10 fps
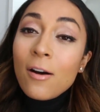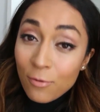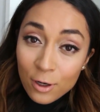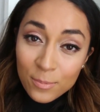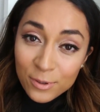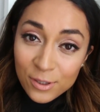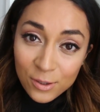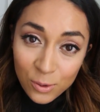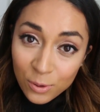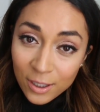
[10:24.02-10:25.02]
affordable
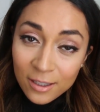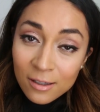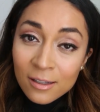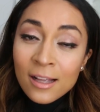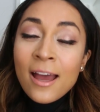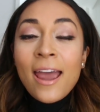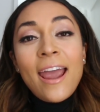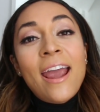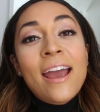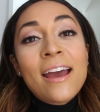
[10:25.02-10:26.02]
tutorial,
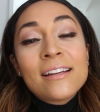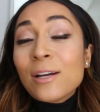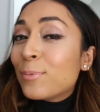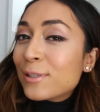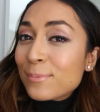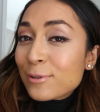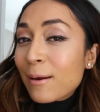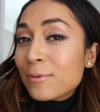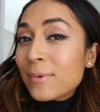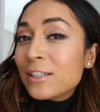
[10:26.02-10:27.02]
and I hope you
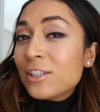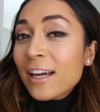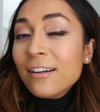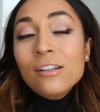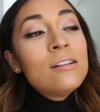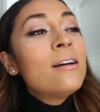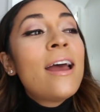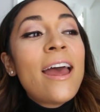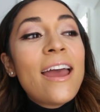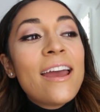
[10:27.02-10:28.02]
subscribe to my channel
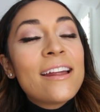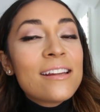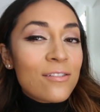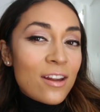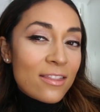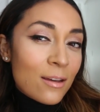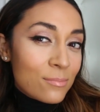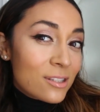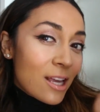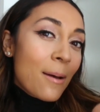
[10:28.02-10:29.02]
and give it a
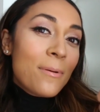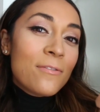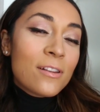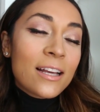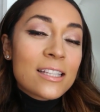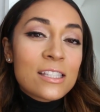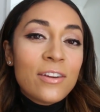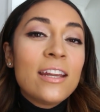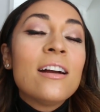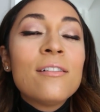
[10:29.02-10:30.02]
thumbs up if you like this
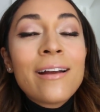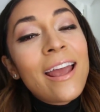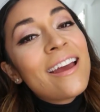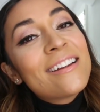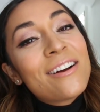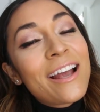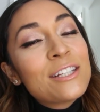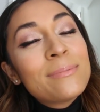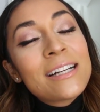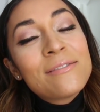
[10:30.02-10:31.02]
video, and I'll
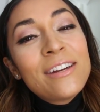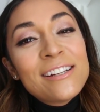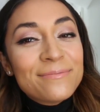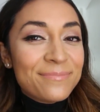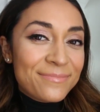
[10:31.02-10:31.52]
catch you in my next video.